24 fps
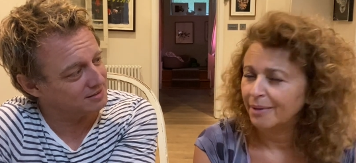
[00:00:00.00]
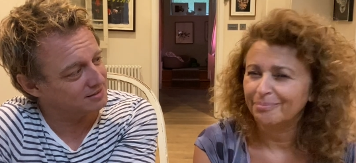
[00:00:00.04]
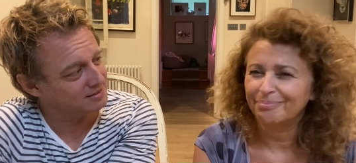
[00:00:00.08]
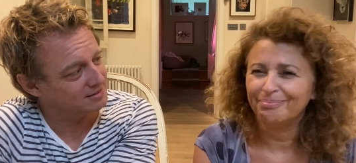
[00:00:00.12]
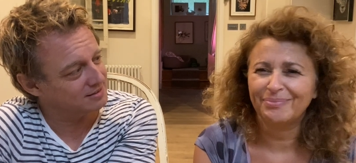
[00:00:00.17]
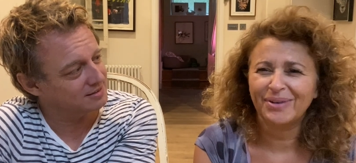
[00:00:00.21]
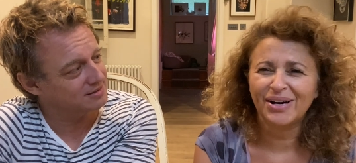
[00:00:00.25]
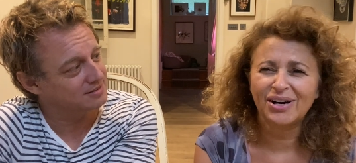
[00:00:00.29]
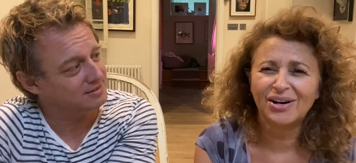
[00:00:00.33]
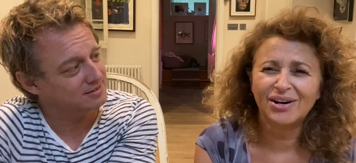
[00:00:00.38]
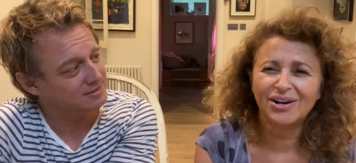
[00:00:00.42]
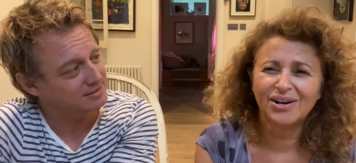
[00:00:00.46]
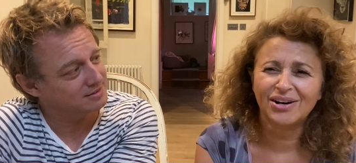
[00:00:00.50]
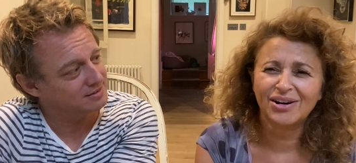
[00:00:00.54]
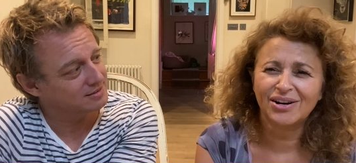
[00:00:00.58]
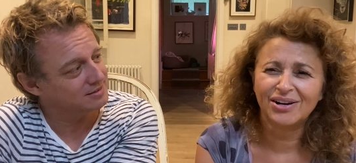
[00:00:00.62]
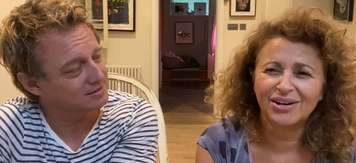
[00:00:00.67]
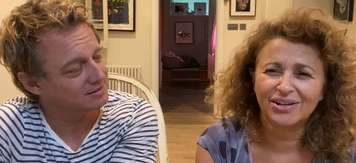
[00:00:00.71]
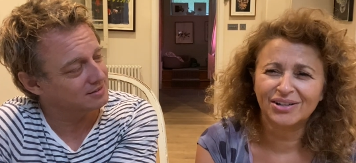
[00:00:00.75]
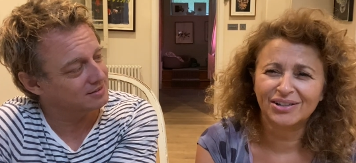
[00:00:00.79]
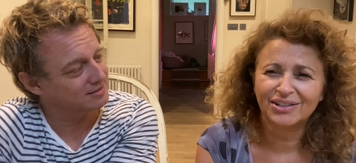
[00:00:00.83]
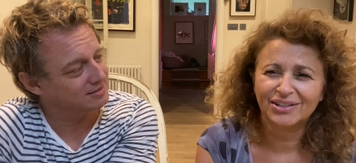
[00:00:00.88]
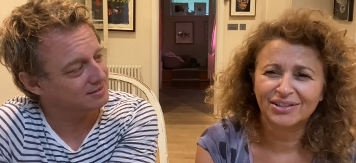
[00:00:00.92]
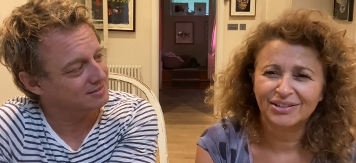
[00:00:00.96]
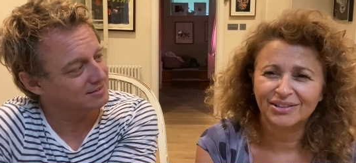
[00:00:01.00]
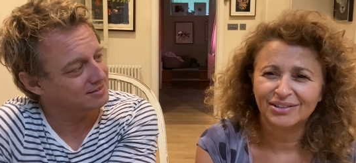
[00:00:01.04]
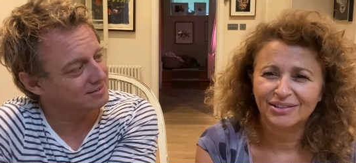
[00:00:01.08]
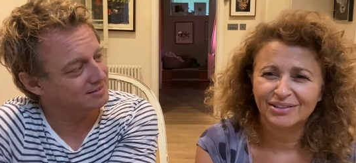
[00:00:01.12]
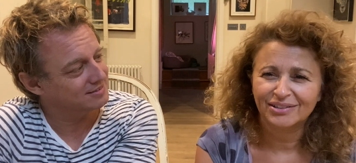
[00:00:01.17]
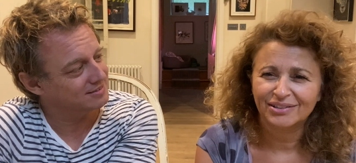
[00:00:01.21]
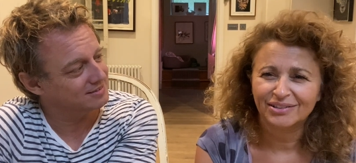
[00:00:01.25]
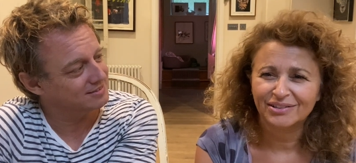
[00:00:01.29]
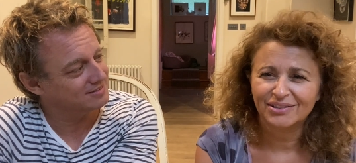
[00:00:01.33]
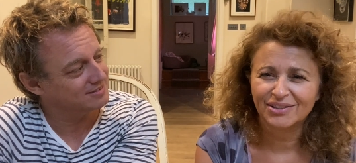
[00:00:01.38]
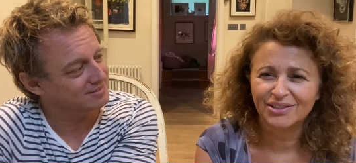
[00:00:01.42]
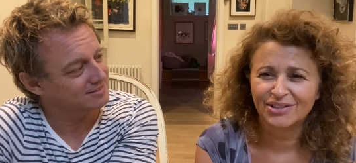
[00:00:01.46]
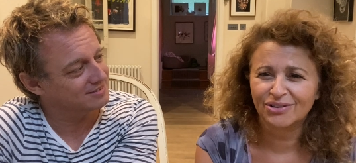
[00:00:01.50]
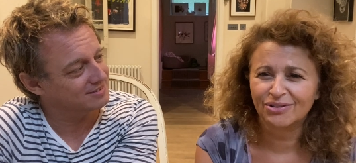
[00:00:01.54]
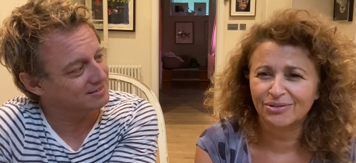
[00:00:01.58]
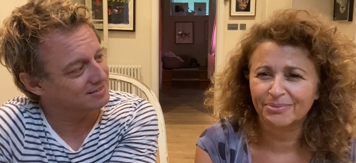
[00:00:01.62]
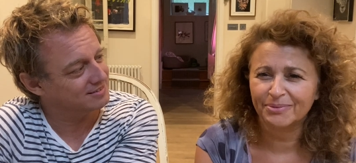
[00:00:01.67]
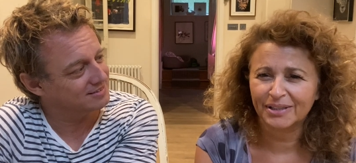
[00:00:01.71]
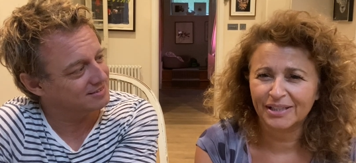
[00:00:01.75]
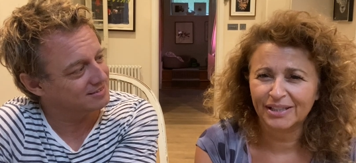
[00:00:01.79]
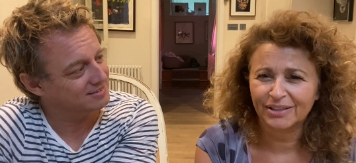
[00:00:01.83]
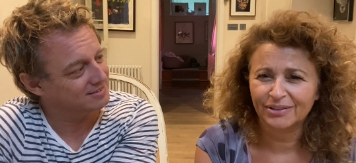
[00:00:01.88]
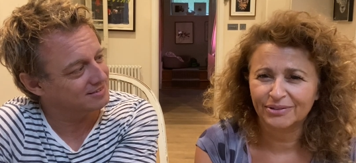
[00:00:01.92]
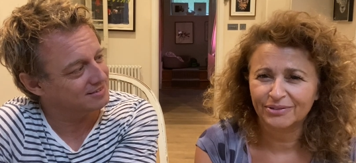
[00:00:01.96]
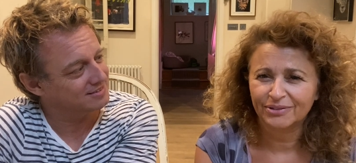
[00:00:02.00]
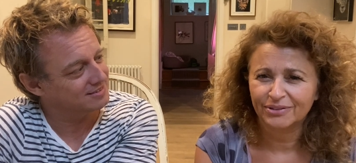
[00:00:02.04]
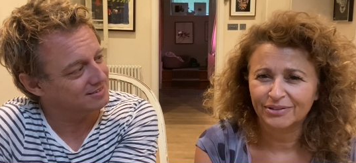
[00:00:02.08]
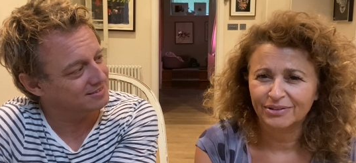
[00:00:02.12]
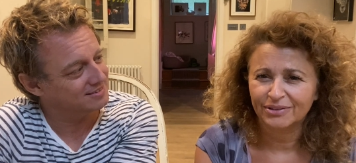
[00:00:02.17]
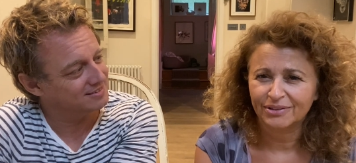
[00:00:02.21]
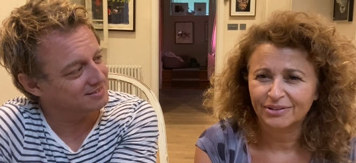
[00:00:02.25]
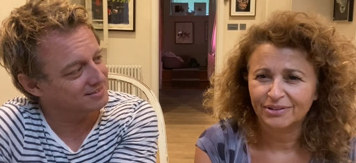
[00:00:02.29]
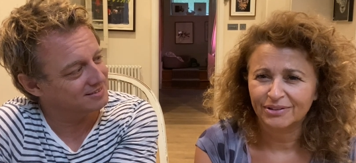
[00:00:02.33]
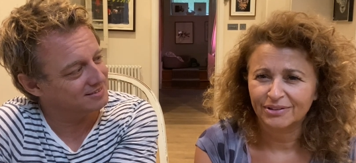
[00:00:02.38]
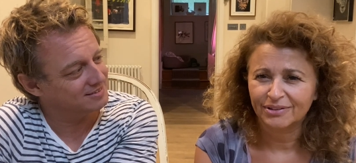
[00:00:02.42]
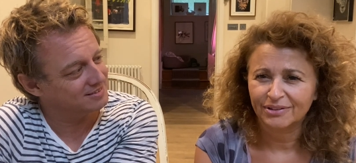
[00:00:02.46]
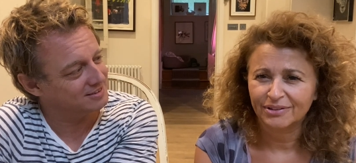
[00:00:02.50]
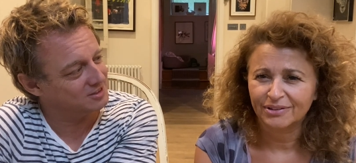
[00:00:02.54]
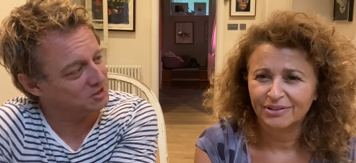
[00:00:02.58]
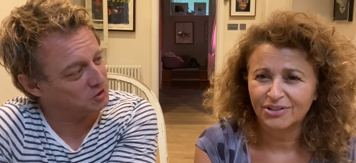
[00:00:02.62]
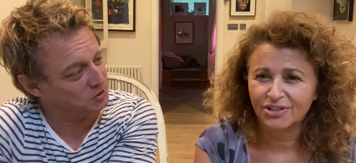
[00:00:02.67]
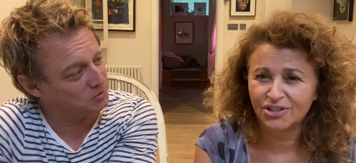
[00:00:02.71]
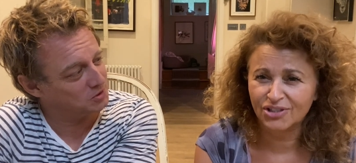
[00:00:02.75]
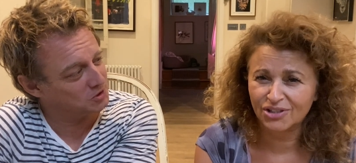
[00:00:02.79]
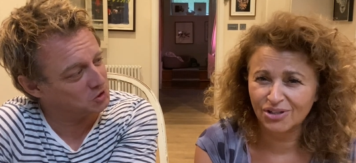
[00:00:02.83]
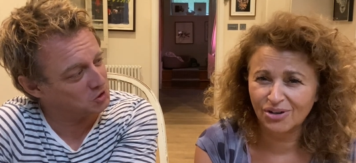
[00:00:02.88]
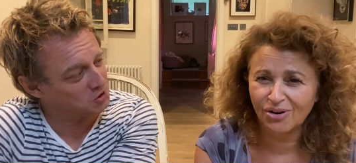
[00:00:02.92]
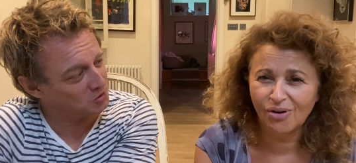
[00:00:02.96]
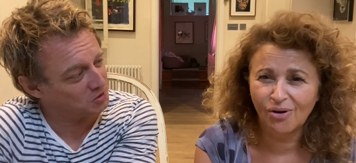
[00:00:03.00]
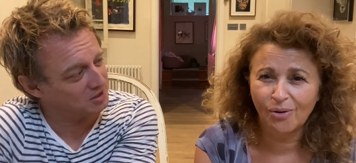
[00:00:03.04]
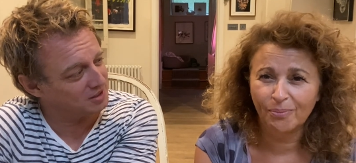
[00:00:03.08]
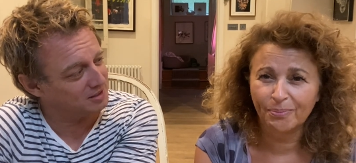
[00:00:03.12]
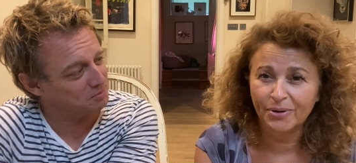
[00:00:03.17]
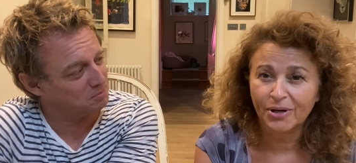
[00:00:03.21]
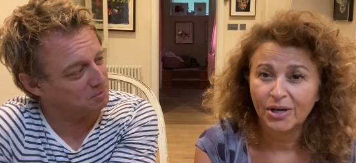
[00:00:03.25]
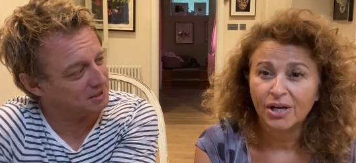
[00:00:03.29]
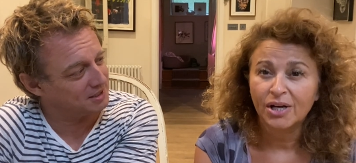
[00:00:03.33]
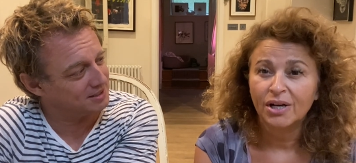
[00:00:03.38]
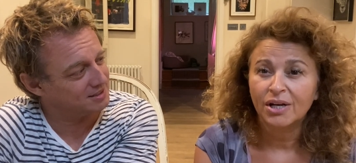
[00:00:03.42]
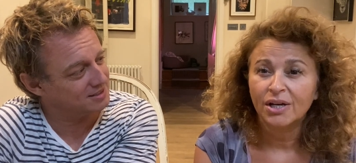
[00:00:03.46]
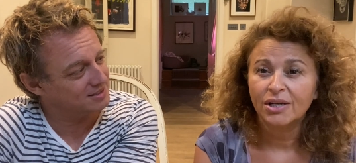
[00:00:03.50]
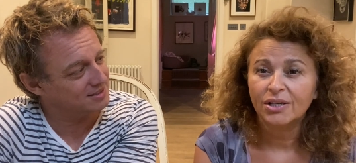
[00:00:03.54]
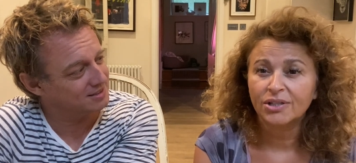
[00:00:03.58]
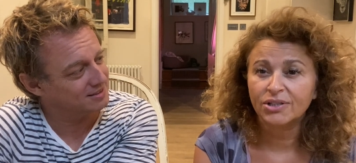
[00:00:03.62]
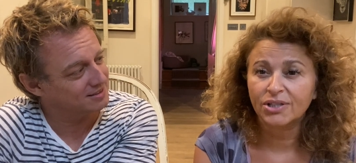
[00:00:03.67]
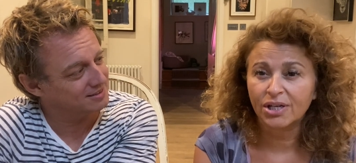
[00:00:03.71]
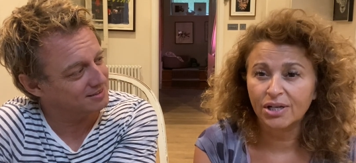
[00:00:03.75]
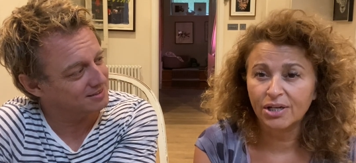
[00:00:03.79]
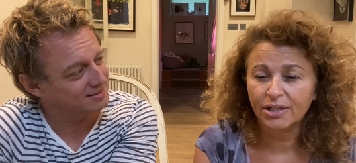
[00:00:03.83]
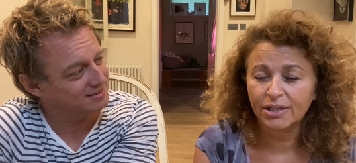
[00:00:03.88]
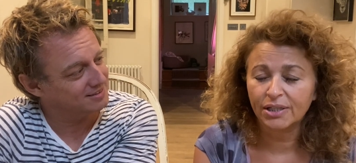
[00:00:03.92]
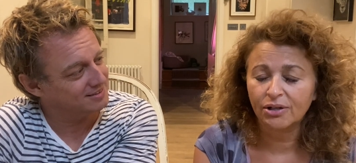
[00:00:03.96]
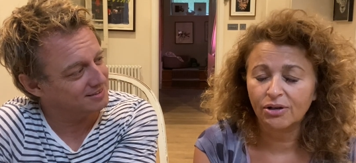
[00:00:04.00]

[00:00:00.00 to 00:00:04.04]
Speaker 1: Mark, stop now. And chew stop. the chocolate bits. Turn it